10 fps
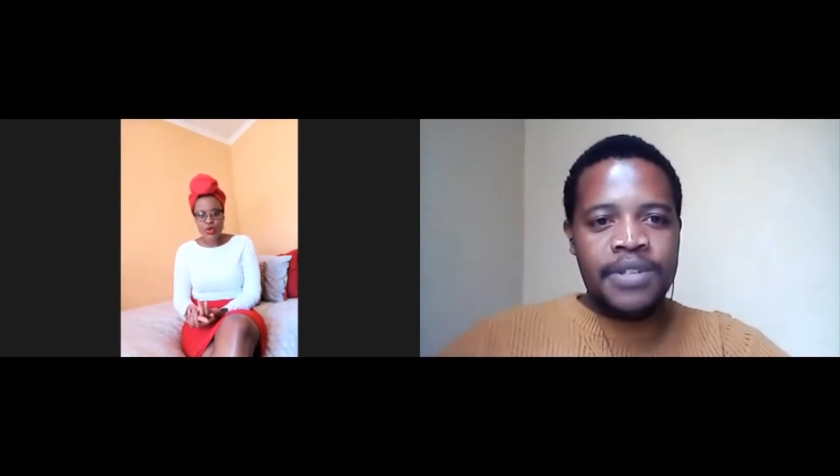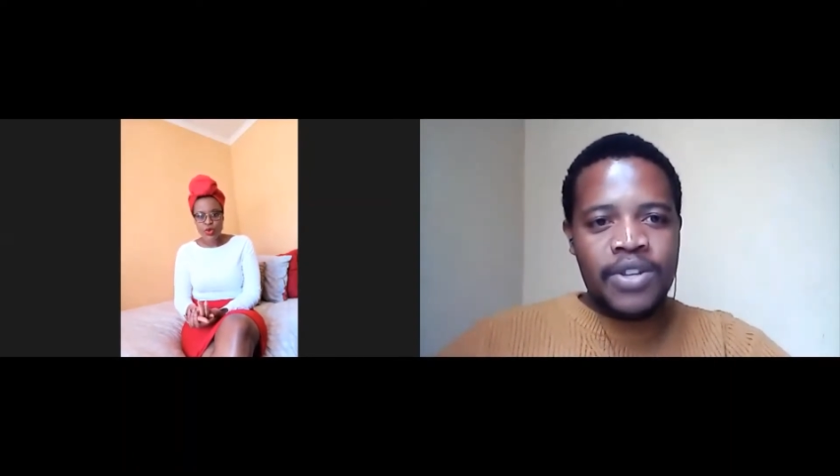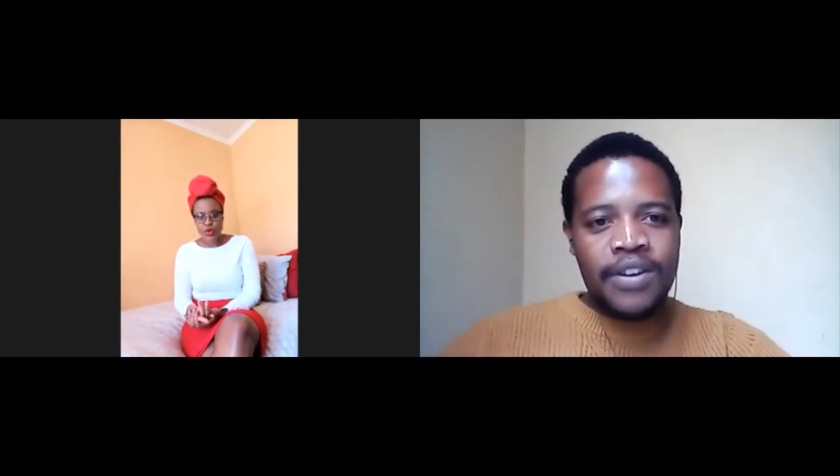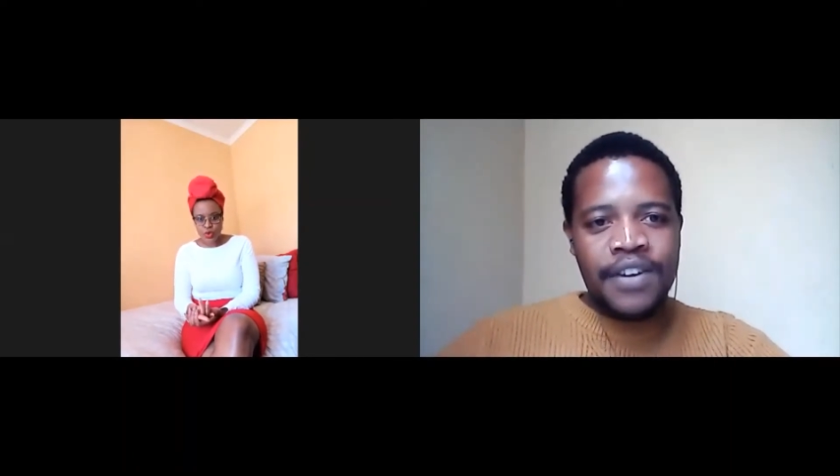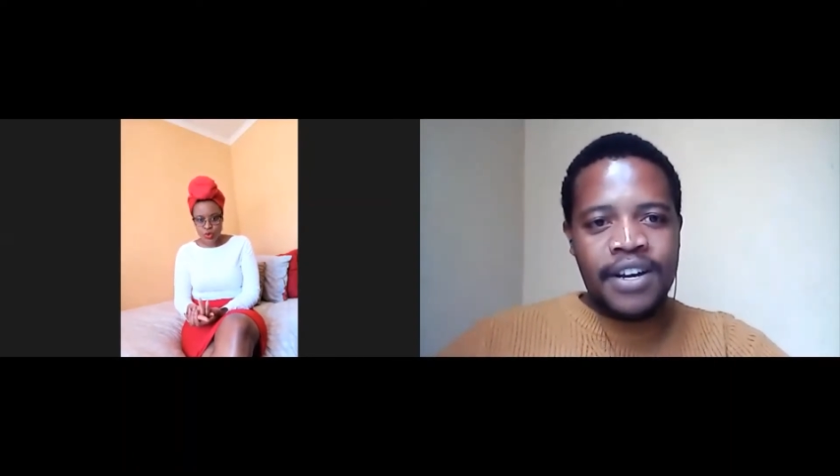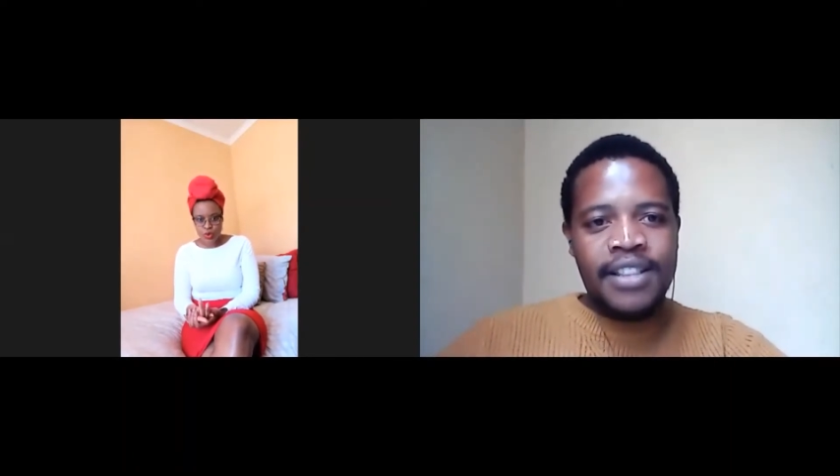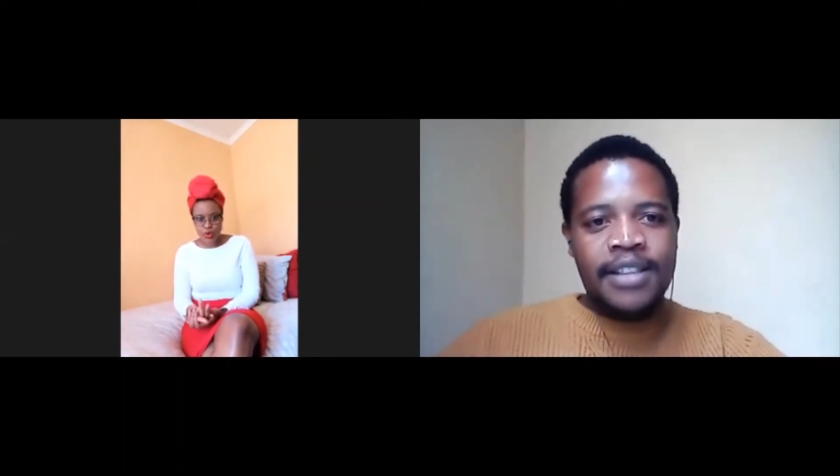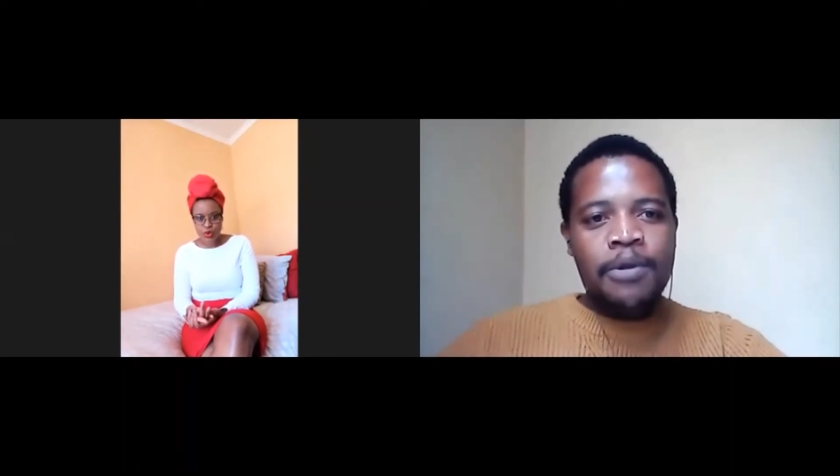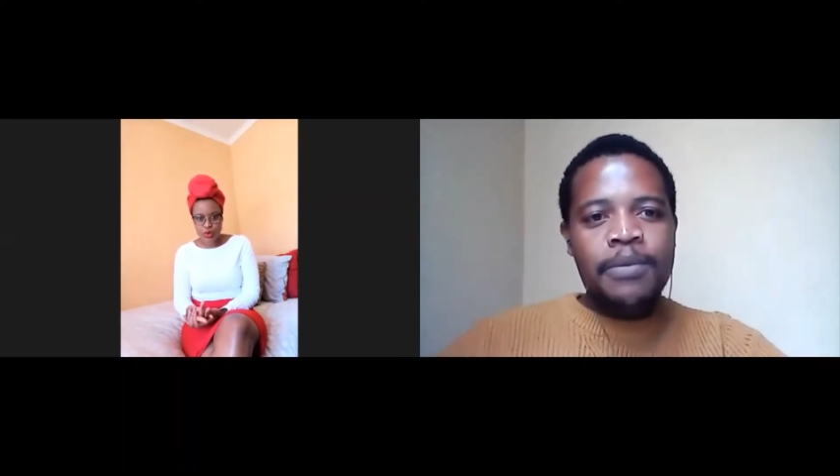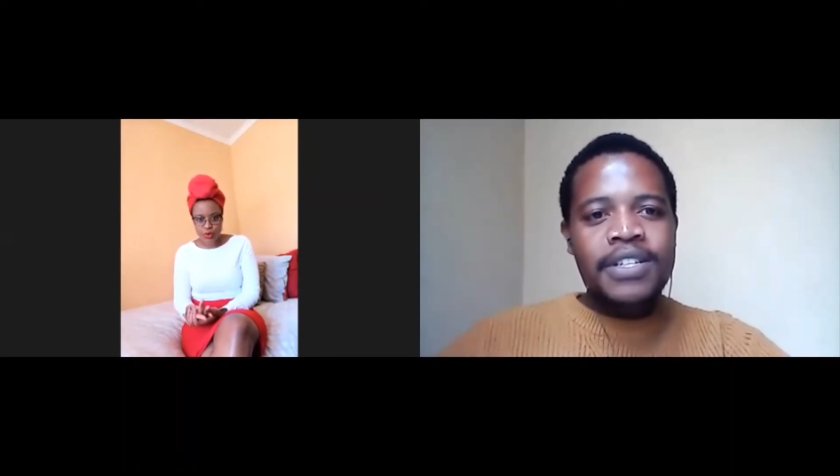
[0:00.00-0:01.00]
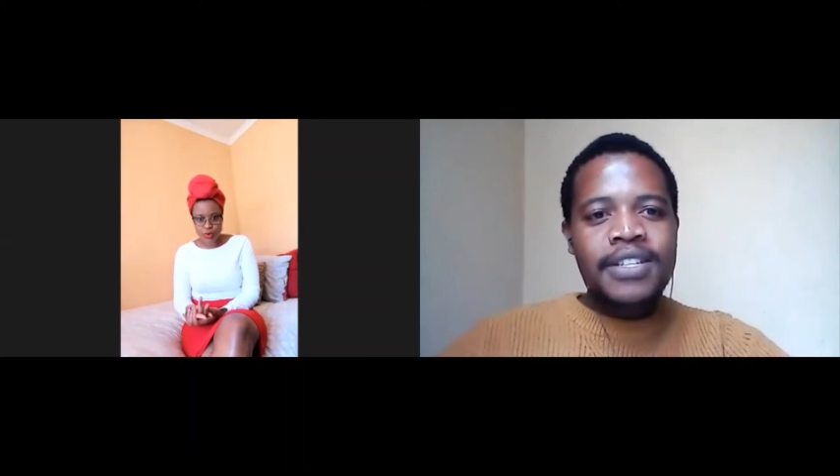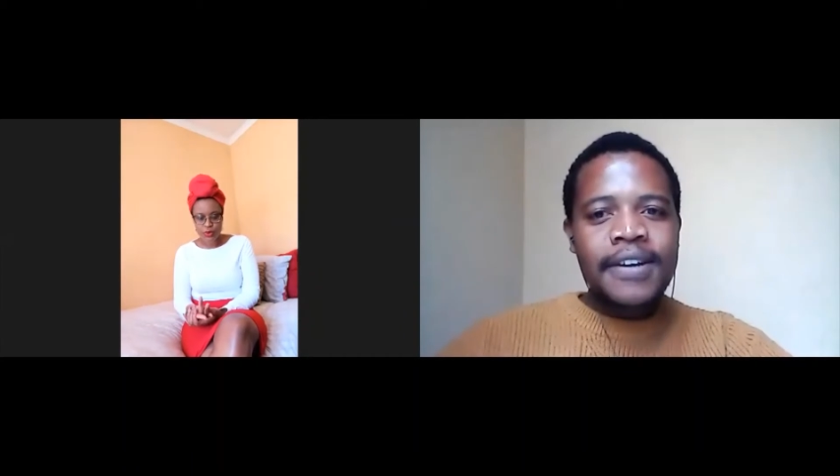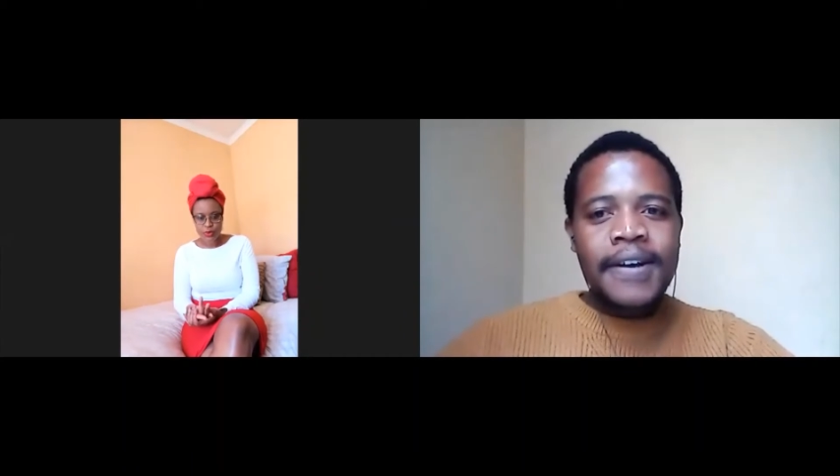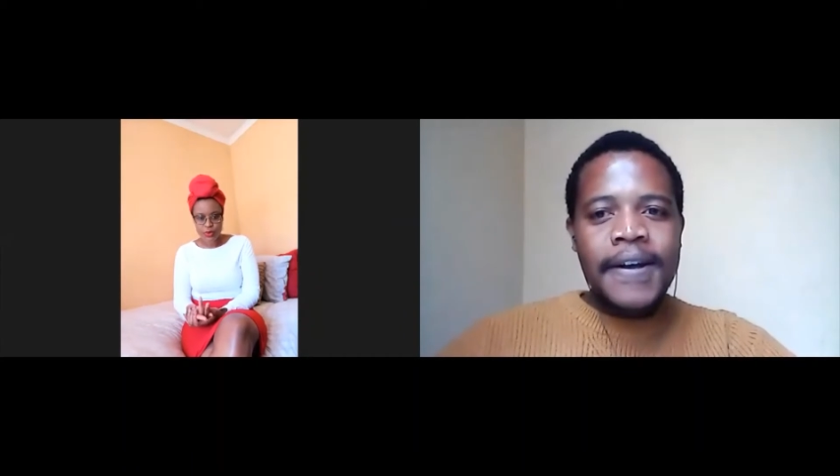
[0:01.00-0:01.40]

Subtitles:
in South Africa at the moment.